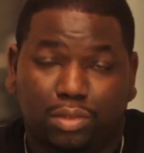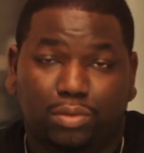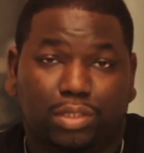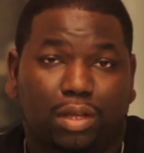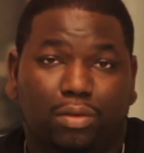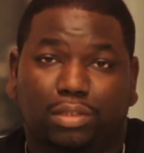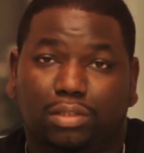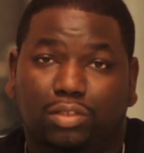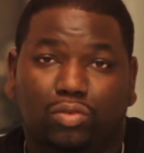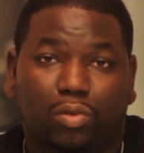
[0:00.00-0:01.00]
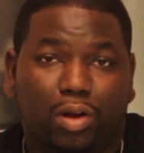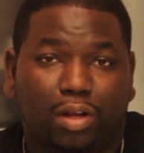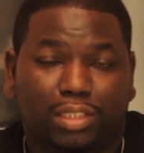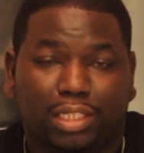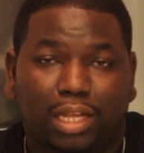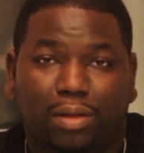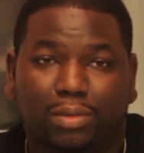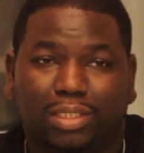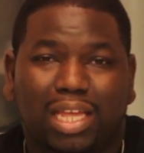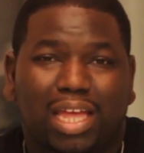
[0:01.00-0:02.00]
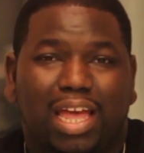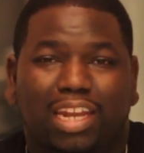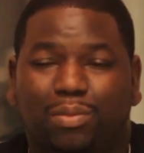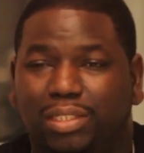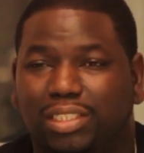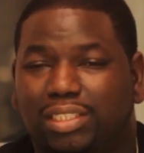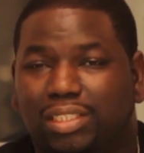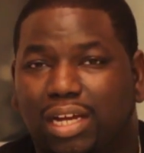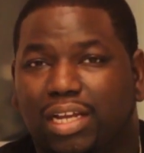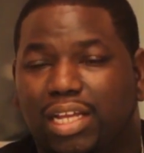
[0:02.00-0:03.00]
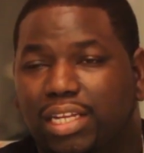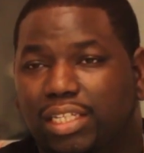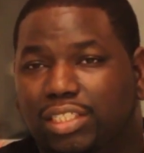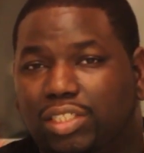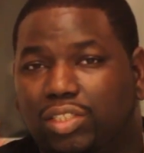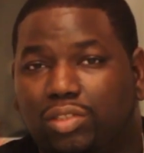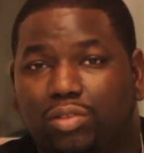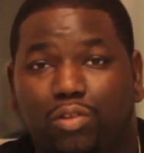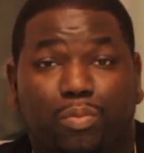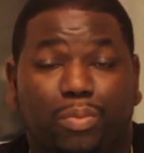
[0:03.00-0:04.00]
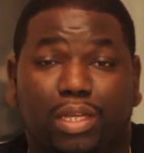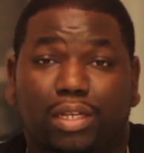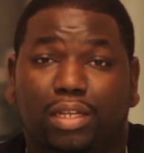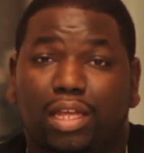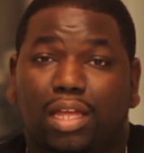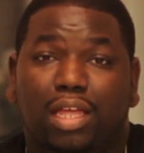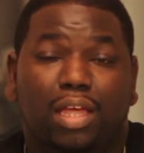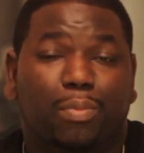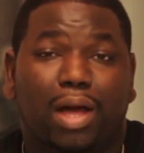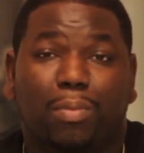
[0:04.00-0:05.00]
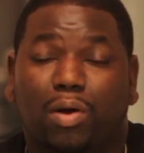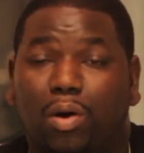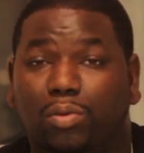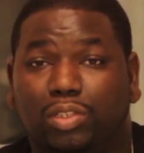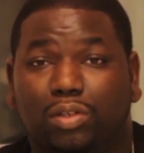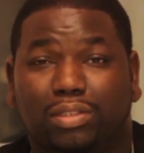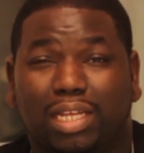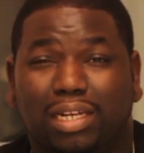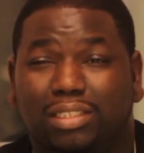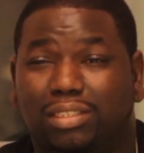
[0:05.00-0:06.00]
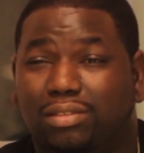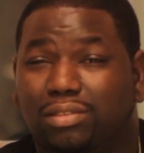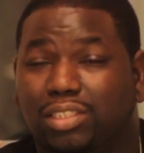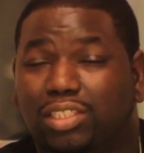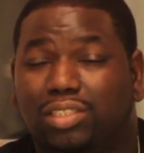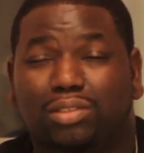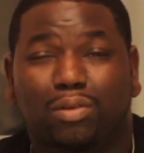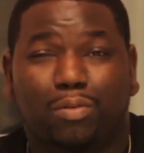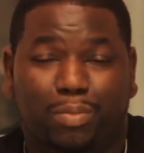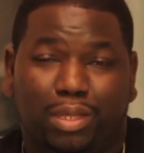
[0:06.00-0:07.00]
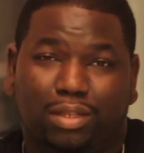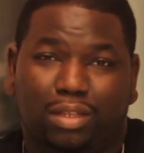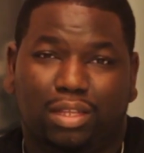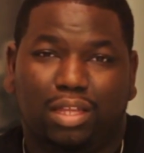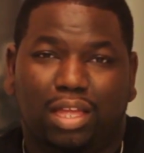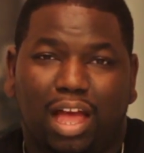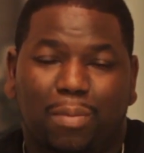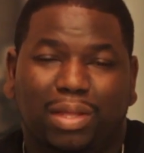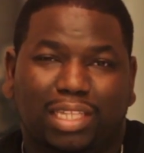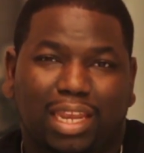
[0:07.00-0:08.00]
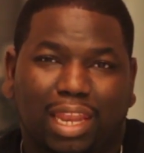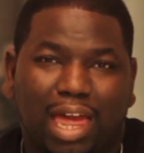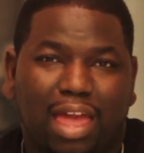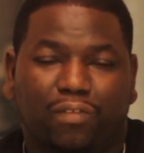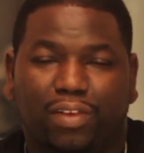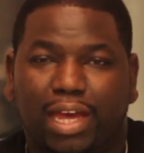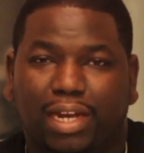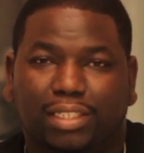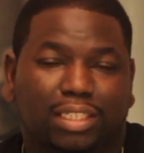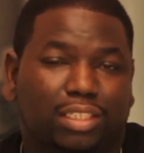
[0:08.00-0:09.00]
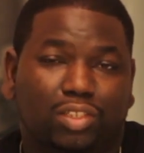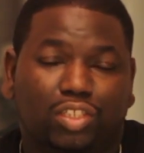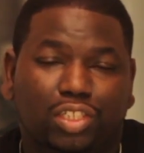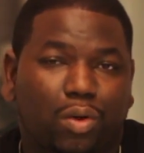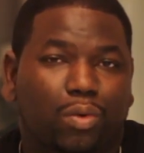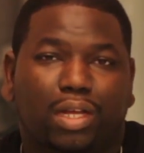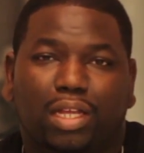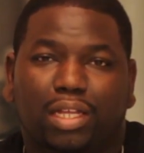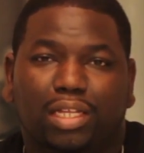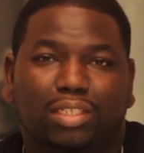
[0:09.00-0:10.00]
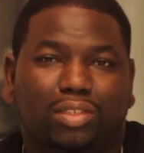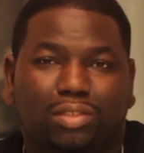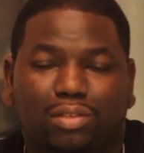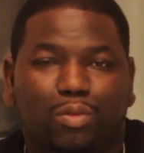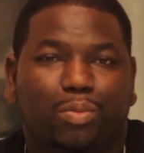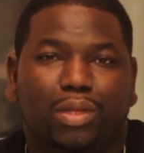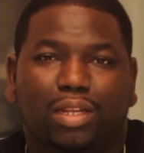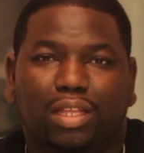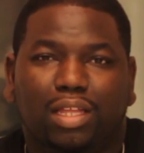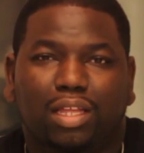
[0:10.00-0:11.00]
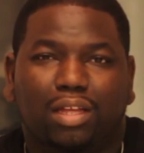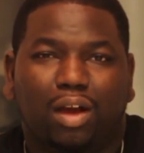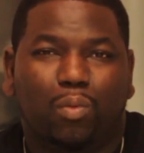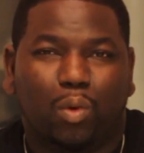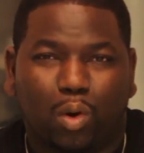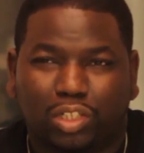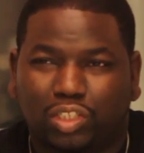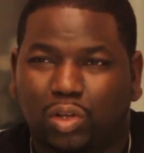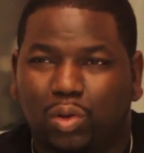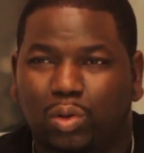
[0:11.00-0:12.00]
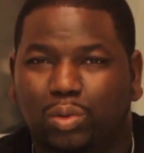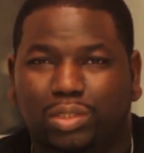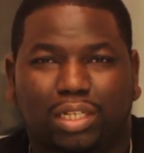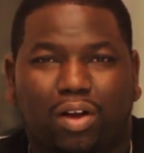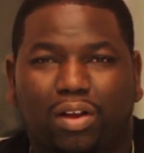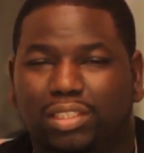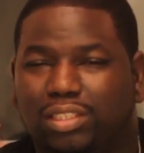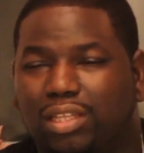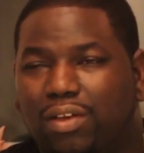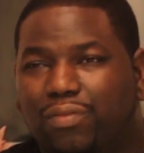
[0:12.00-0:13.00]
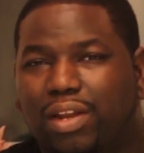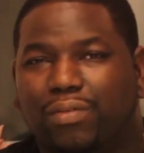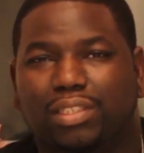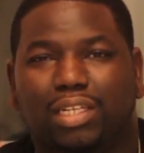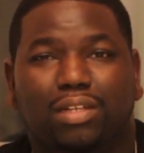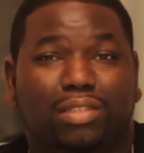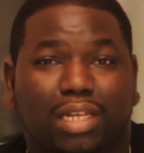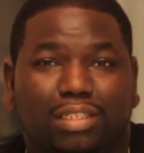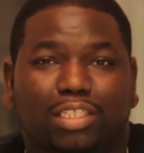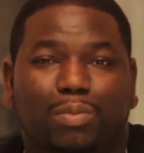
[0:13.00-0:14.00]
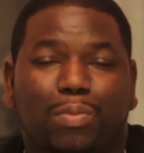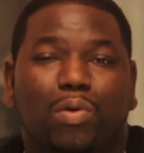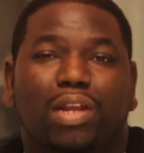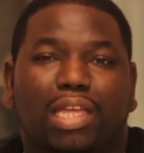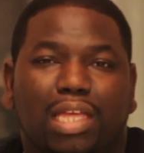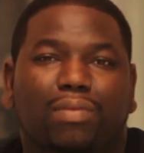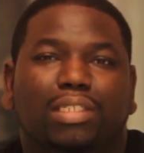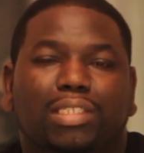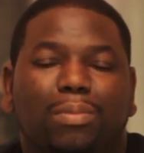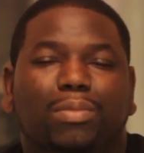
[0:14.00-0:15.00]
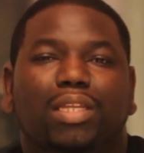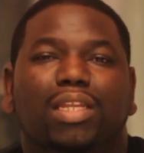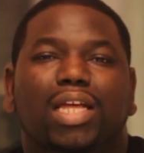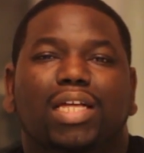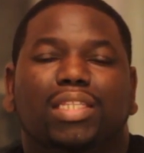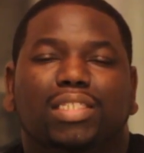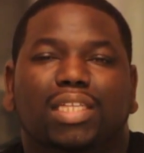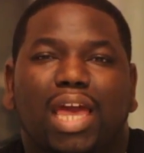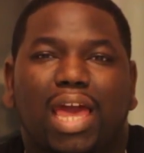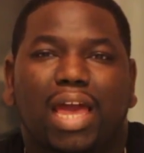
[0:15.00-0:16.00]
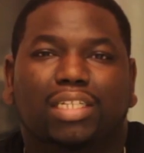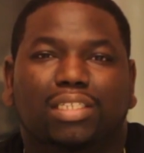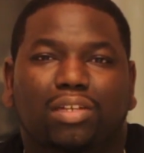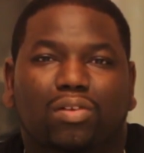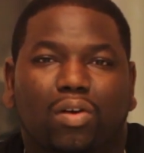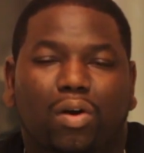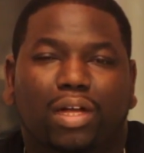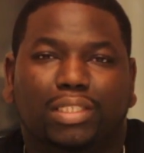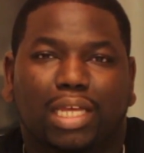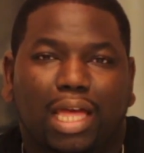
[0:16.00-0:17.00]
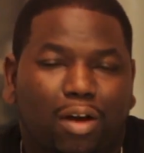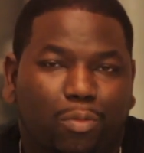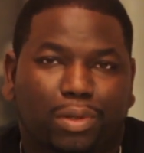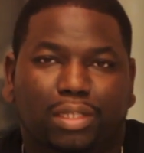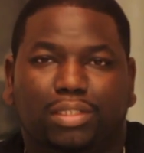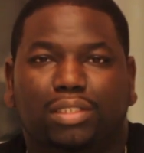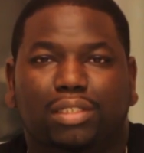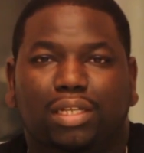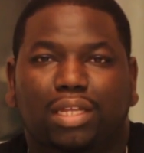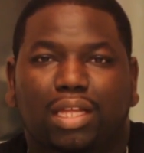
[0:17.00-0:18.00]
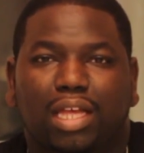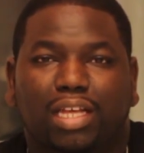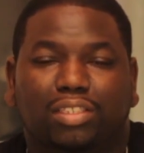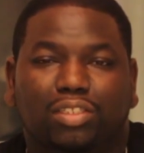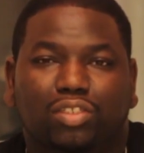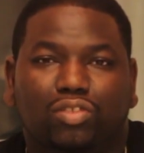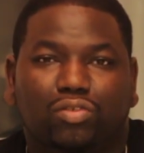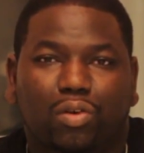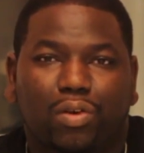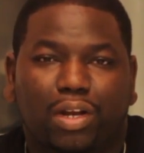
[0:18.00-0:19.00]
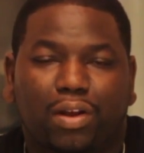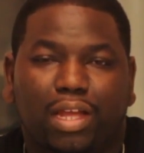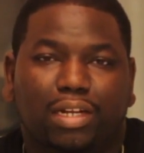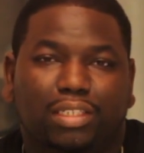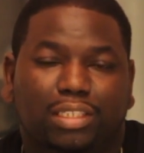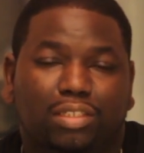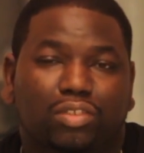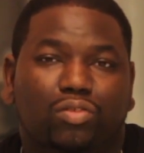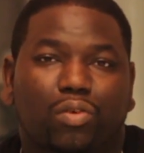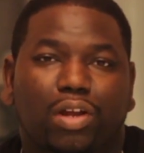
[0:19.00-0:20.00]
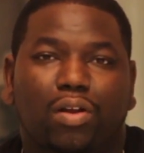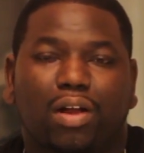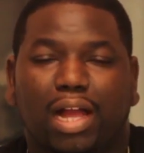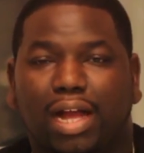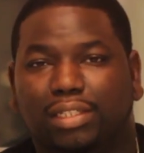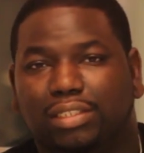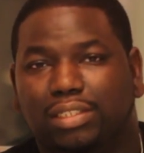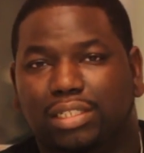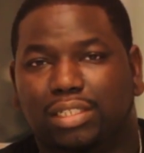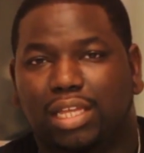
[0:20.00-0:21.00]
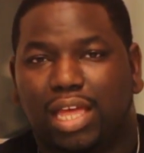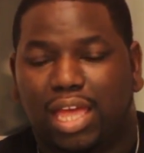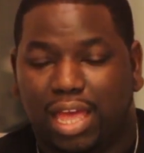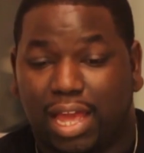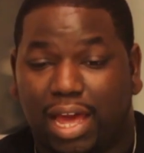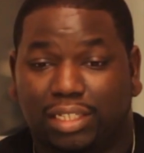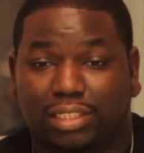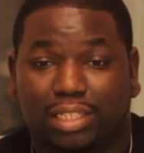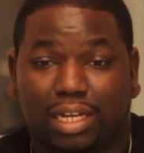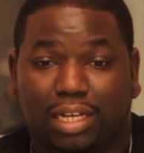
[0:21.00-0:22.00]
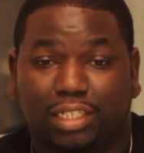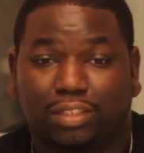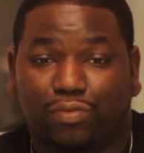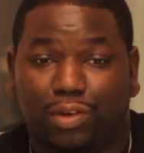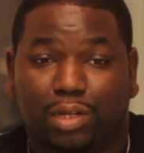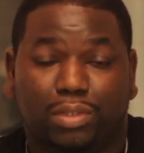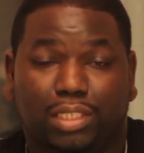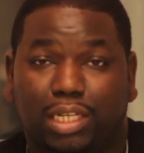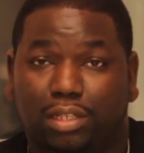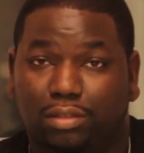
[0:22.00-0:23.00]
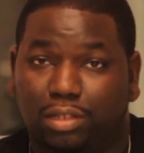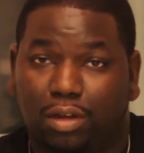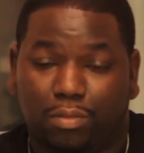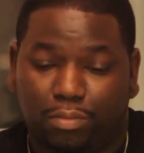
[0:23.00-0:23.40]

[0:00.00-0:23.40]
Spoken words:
do so, to destroy ourselves and to be stuck in this stupid hip hop culture that is stupid. I mean, they laughing at us. It's a joke. It's stupid. Award shows and all this stuff and everything. You think these people are going to give us something that's actually going to help us? It's destroying our energy, destroying our consciousness, and got us stuck in this frequency and,